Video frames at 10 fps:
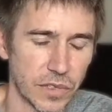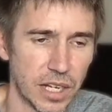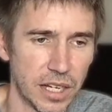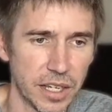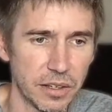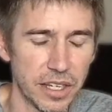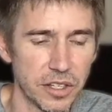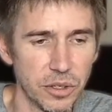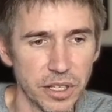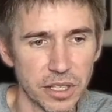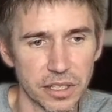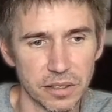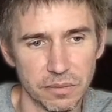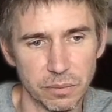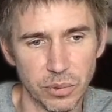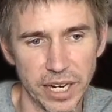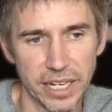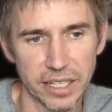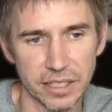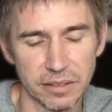I included the
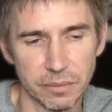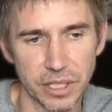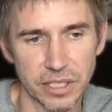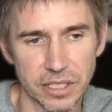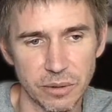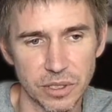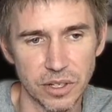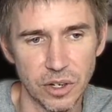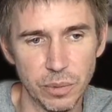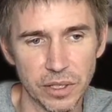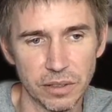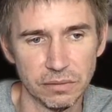bracket because I was hoping.